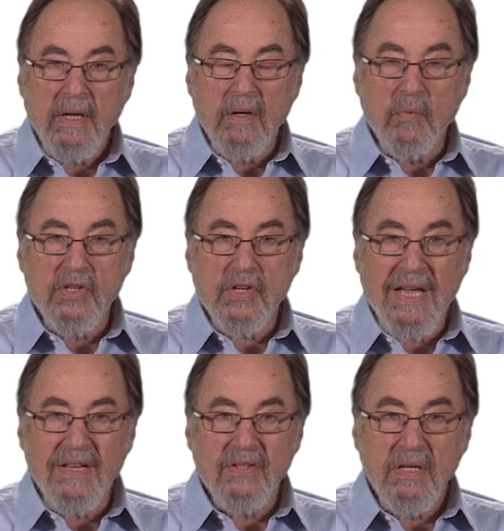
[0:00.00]
in which
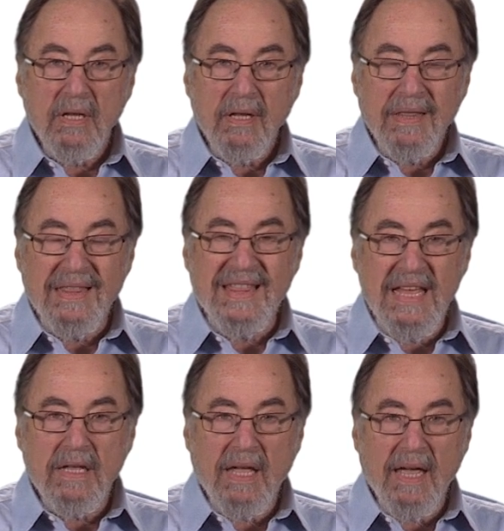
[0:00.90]
case
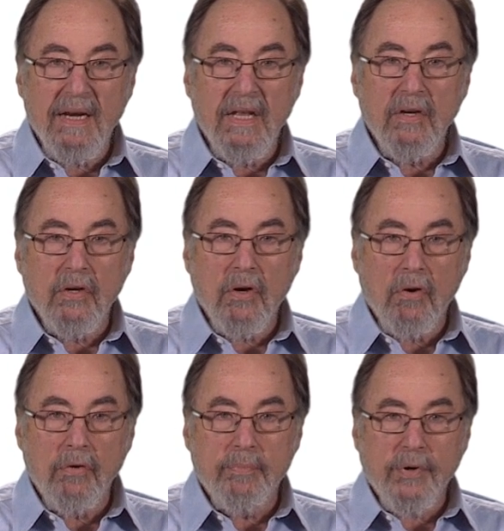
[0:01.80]
they can
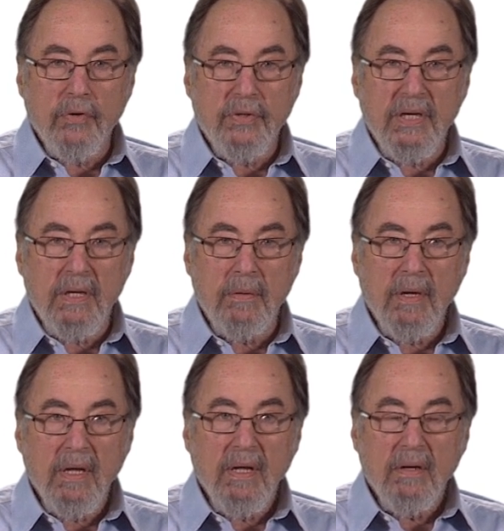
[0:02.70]
encode protein
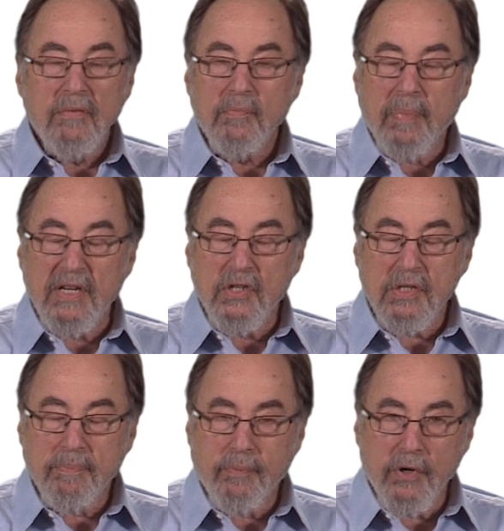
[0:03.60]
by
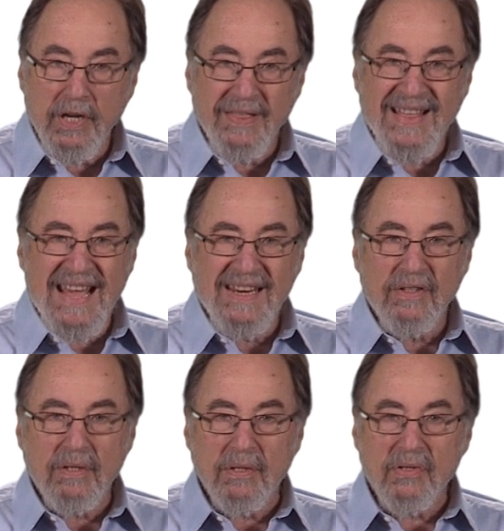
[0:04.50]
just putting that
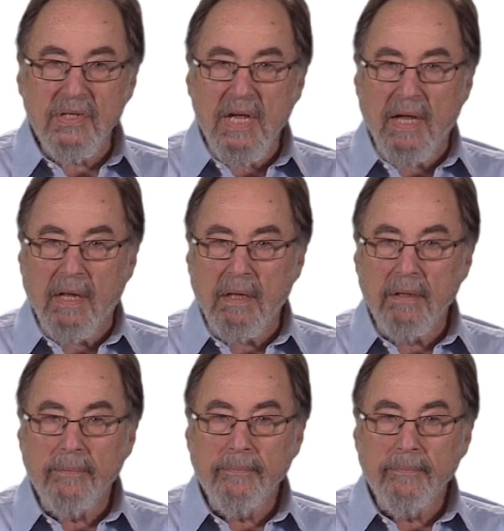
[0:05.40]
into the cell,